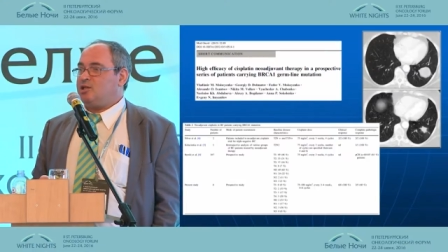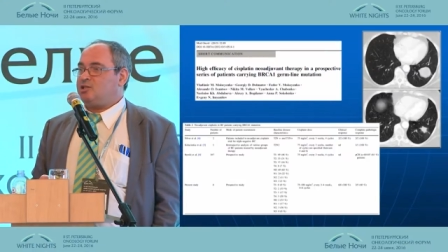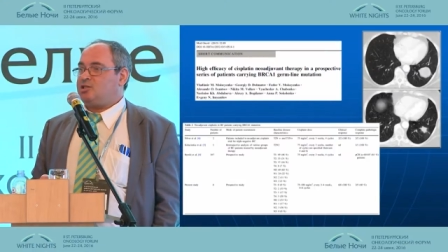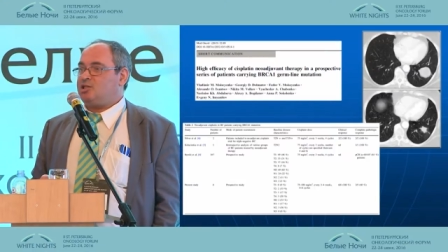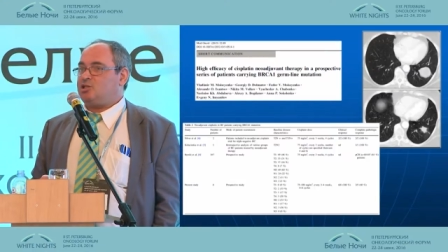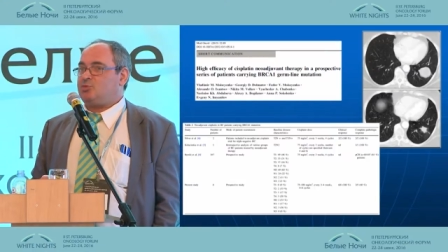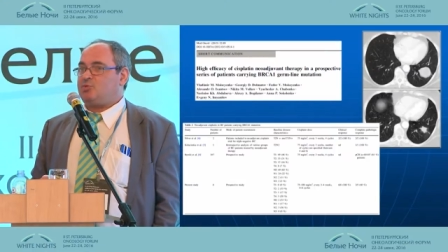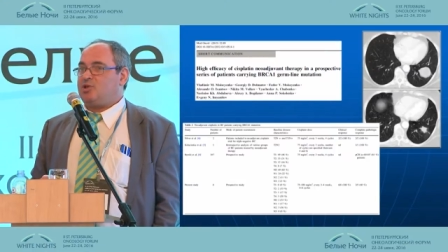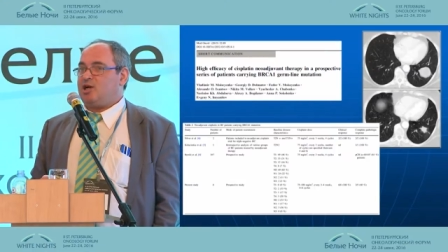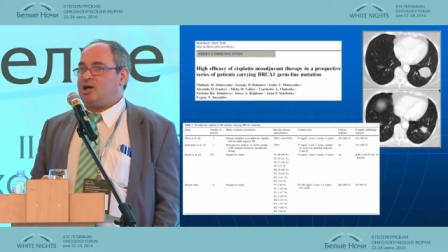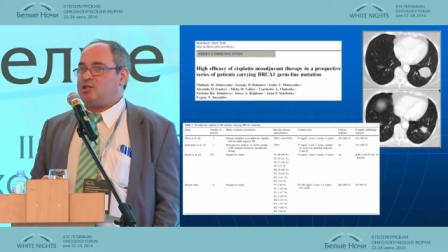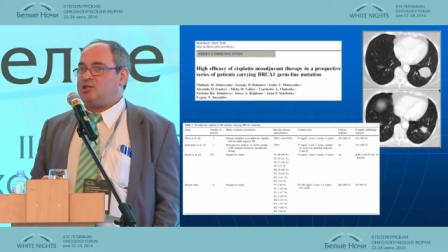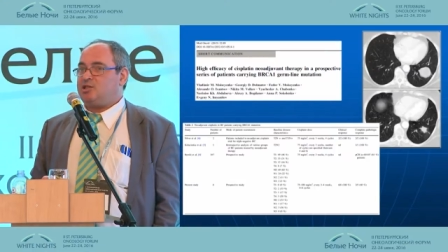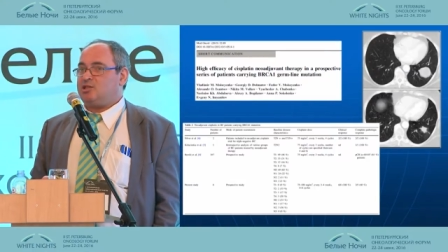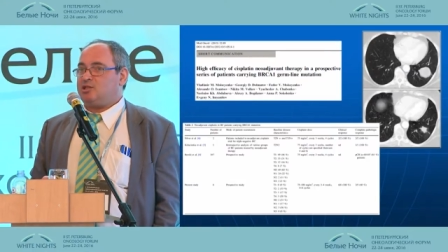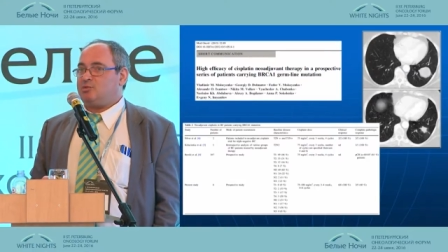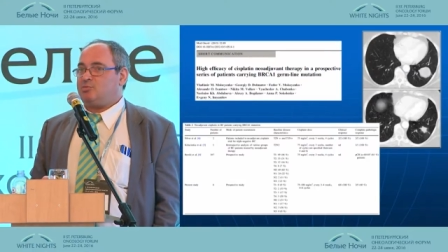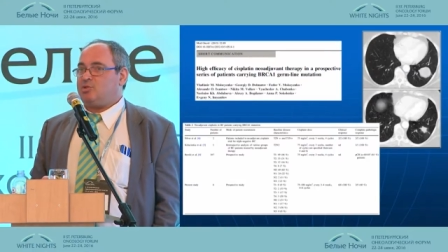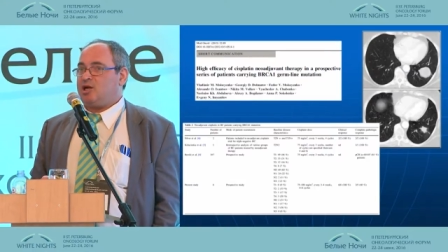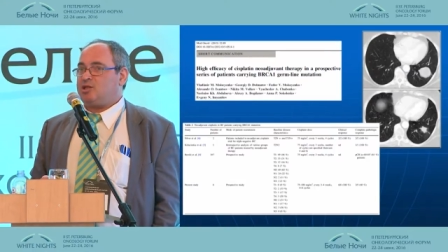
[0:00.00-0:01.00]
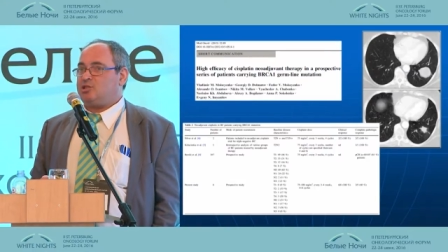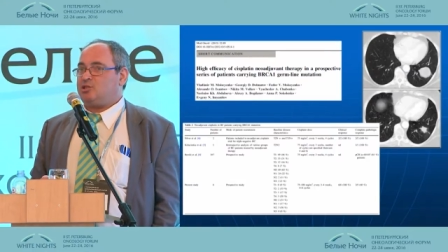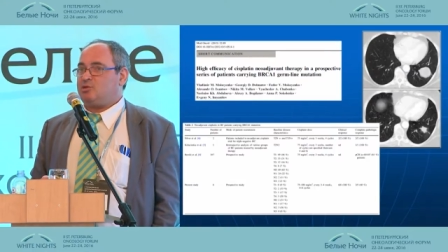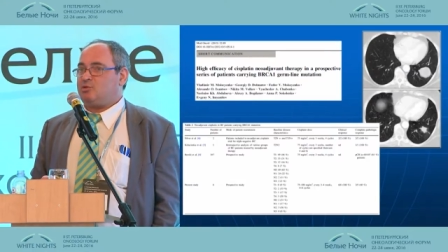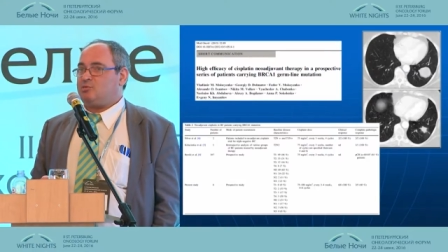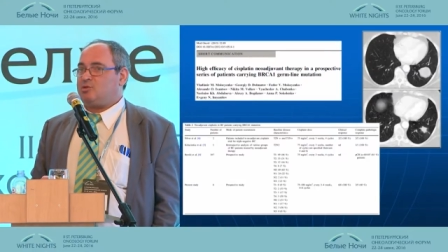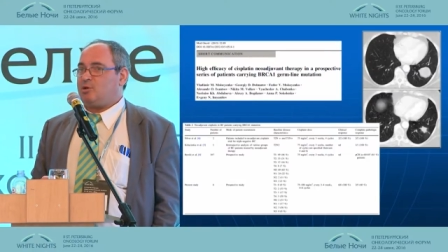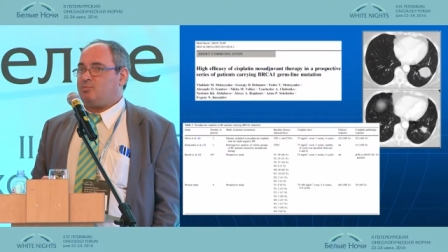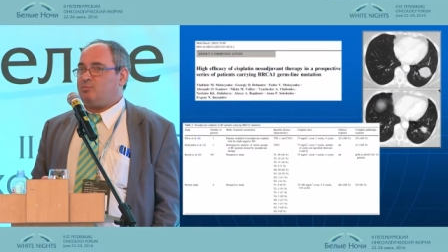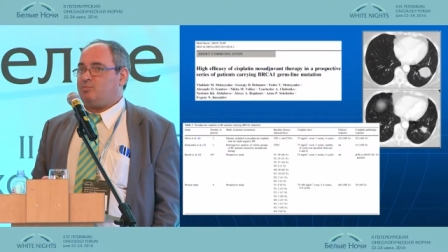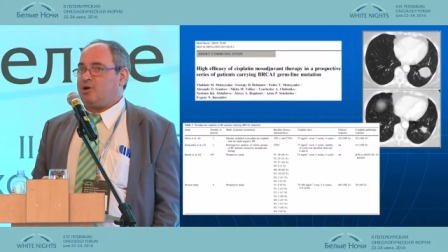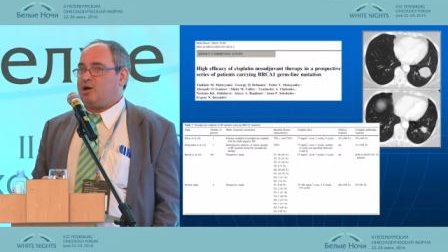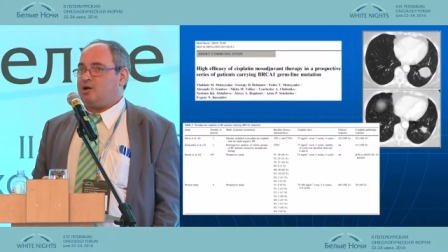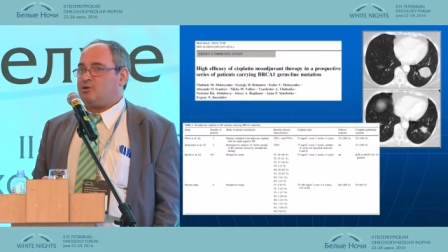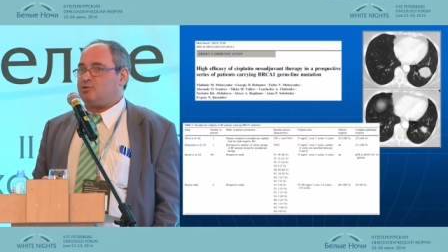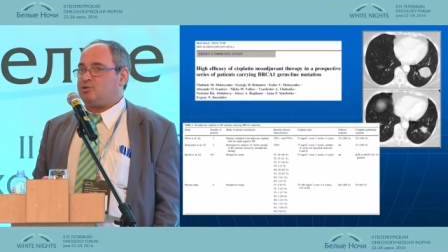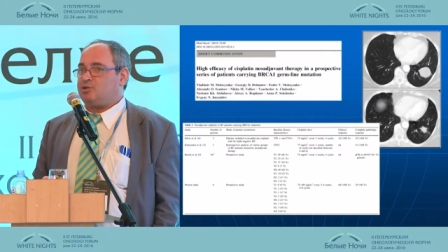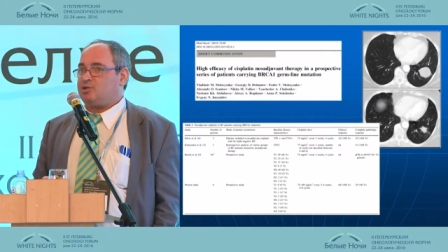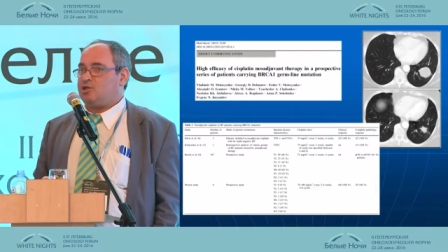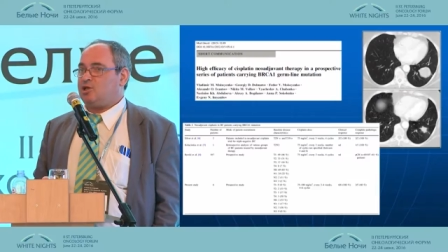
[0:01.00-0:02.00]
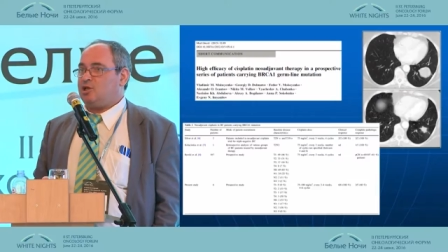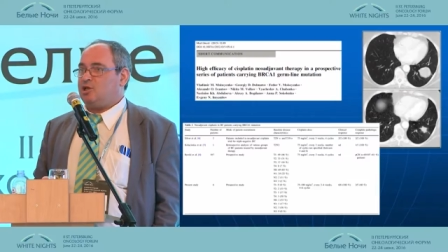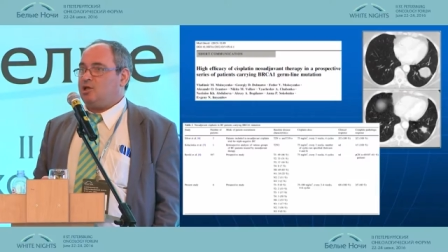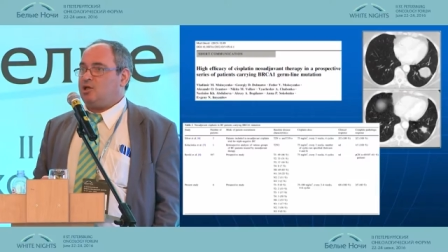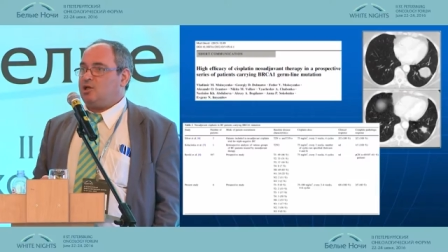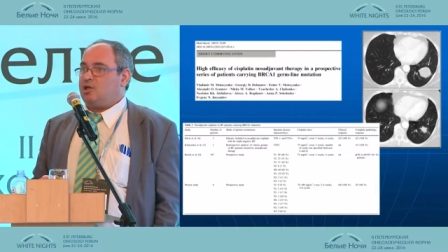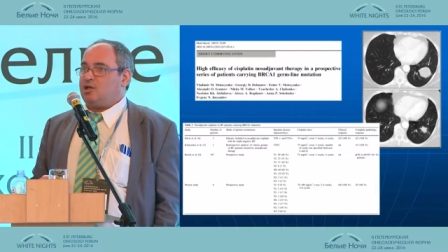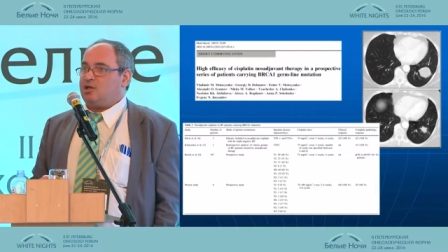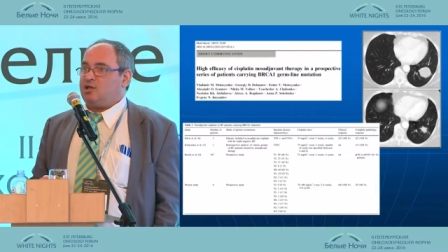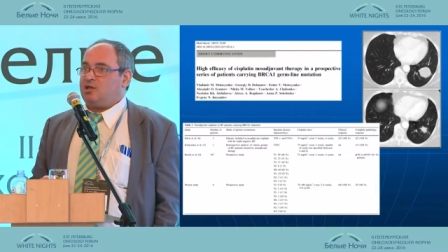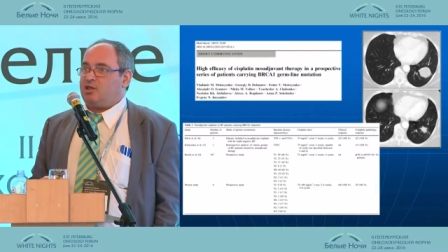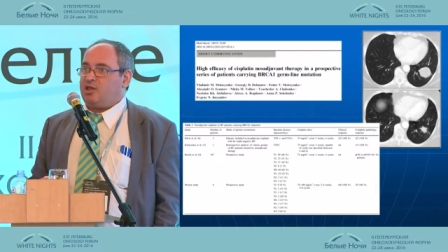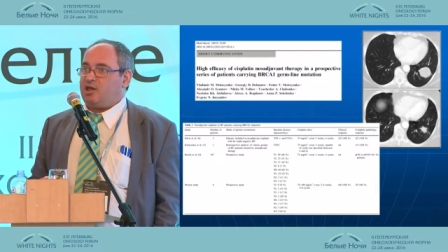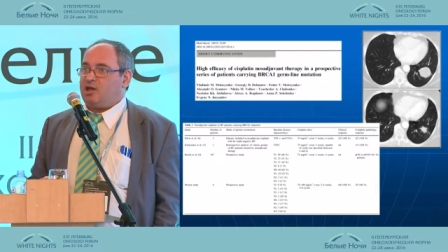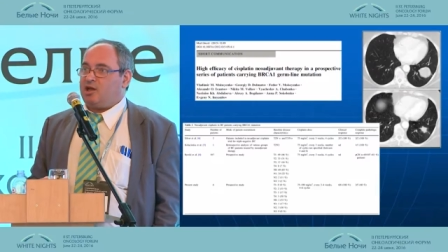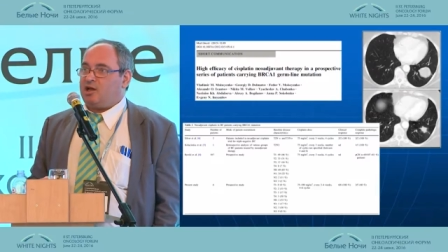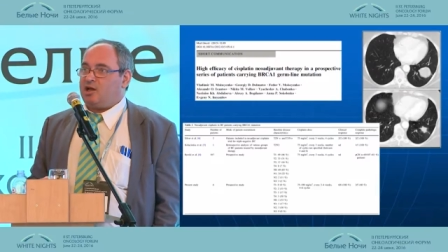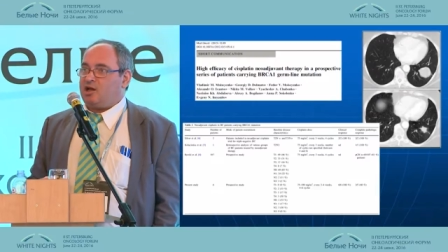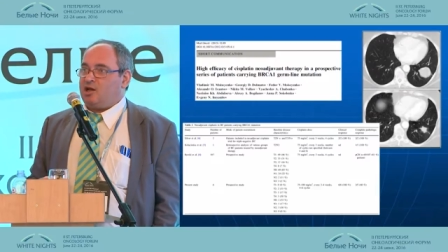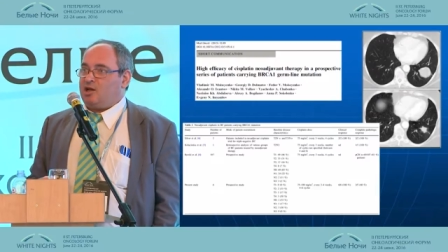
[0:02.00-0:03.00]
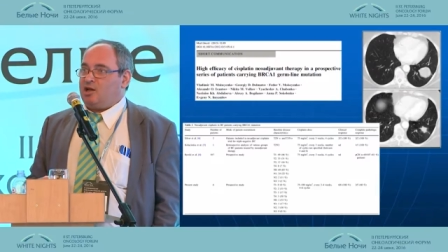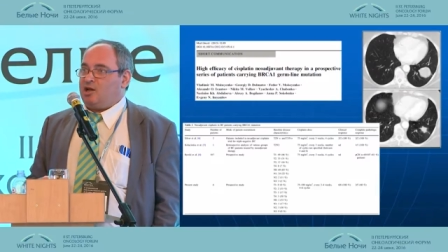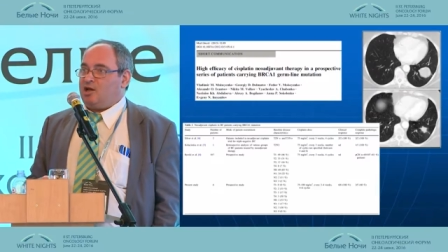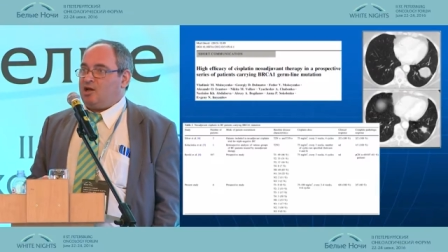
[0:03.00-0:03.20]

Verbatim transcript: Cisplatin, platinum compounds, uh, they are